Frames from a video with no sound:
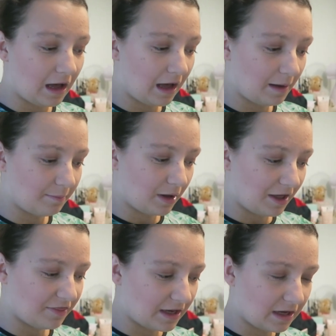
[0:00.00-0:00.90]
But
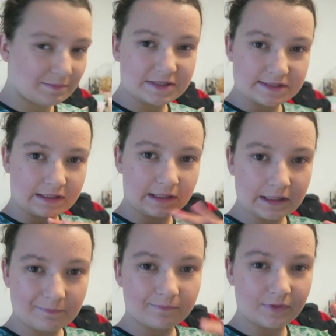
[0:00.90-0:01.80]
I think I'm still
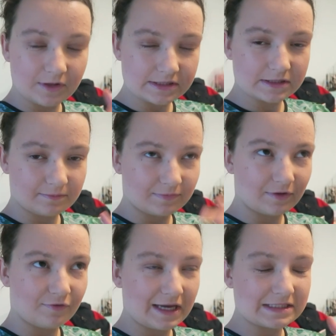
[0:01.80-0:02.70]
in
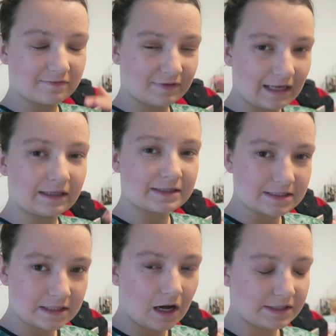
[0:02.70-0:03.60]
the phase of getting
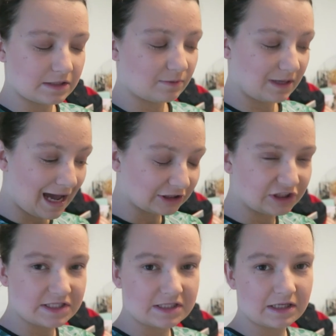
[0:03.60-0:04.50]
started. When it
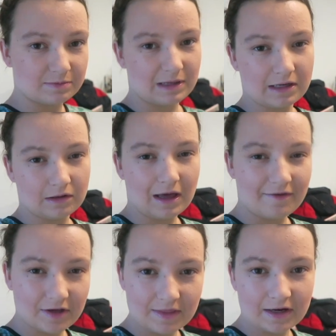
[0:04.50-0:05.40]
actually starts bleeding a lot
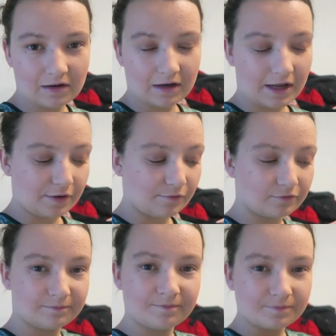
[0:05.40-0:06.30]
heavier, then I'll kind of
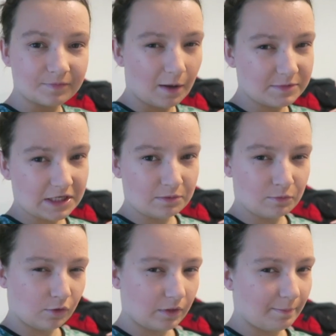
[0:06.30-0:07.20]
update you
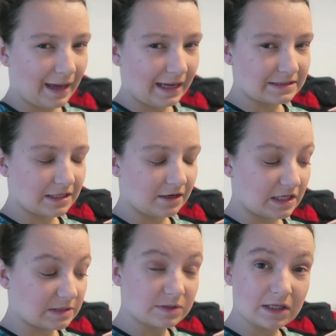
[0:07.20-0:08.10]
more on the pain side of
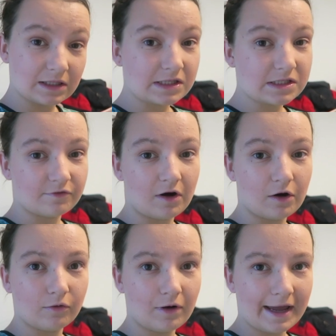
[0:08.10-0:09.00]
things. But certainly so
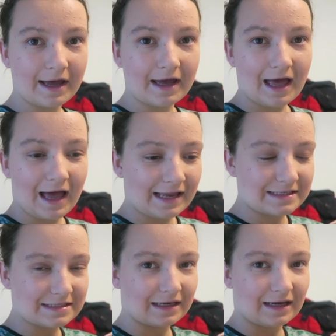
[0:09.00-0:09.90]
far, all right.
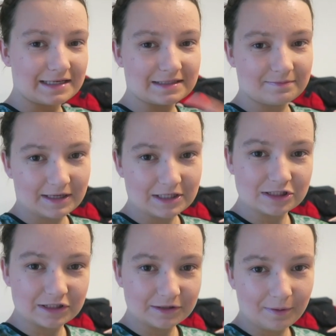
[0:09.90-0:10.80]
And I did
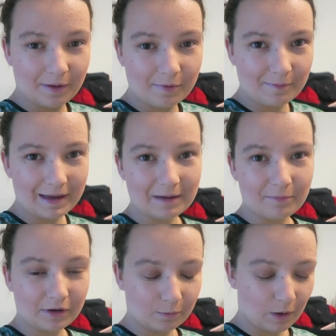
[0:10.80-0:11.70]
manage to put
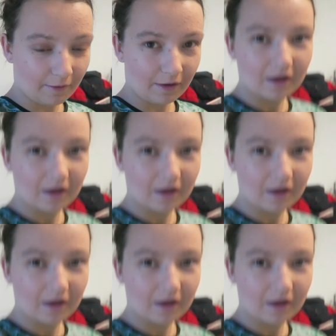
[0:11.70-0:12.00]
makeup on and wear